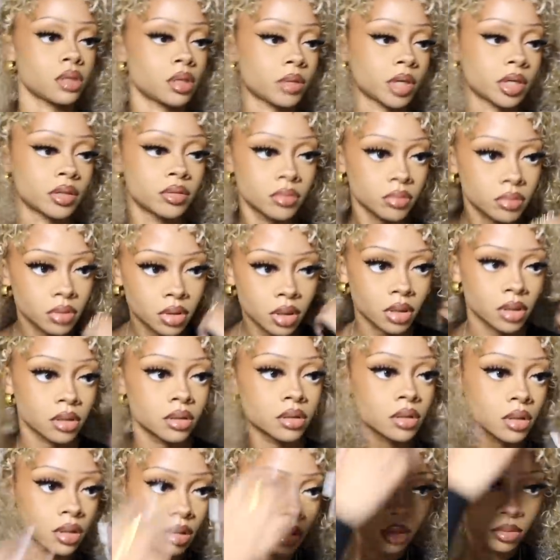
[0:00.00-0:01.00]
never mind. We're
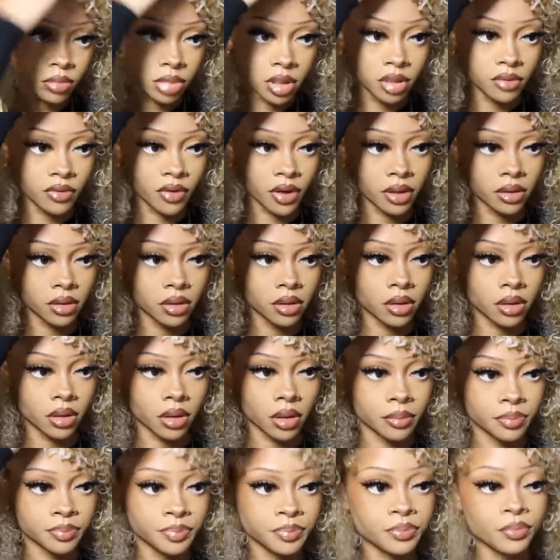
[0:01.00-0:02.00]
completely fine.
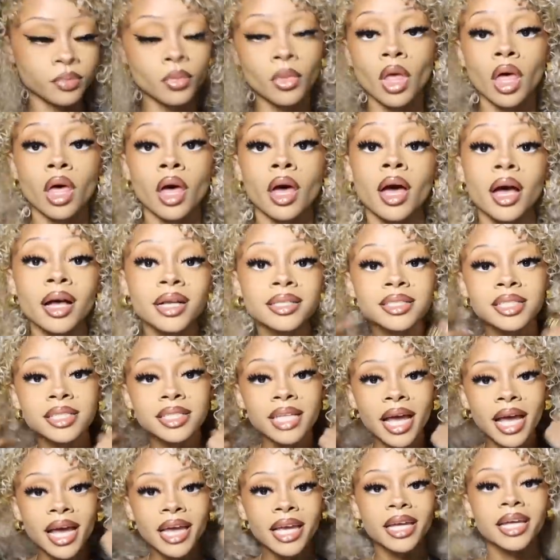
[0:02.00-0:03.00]
Okay.
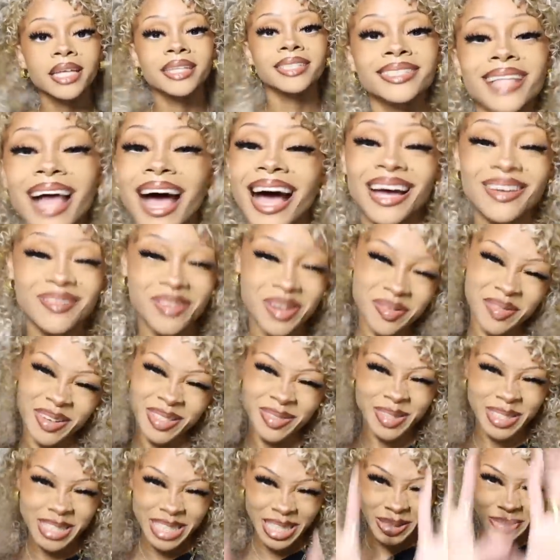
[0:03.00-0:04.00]
Today, hi, welcome
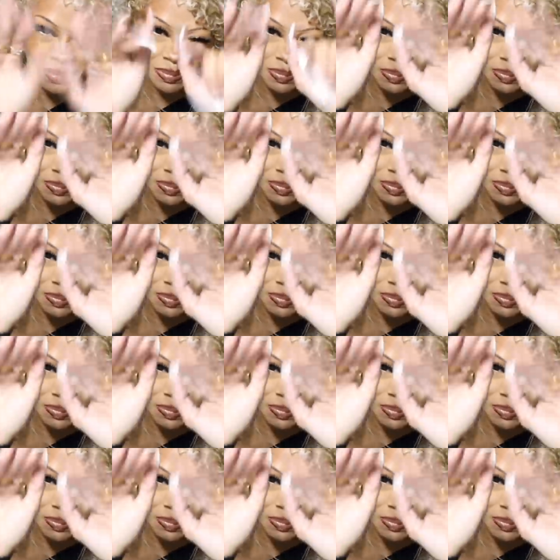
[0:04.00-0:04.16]
back to my channel.